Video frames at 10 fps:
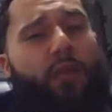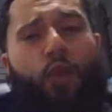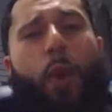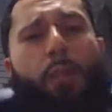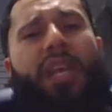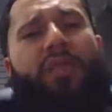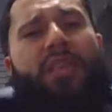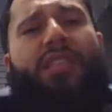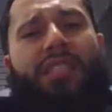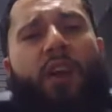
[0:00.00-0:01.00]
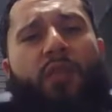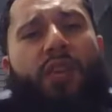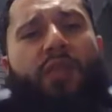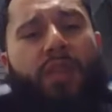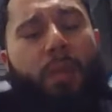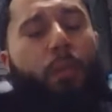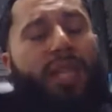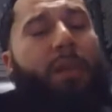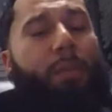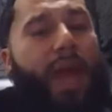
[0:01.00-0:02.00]
if you don't believe in yourself enough to
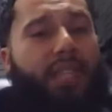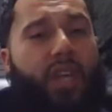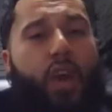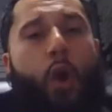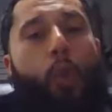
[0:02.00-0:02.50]
win the match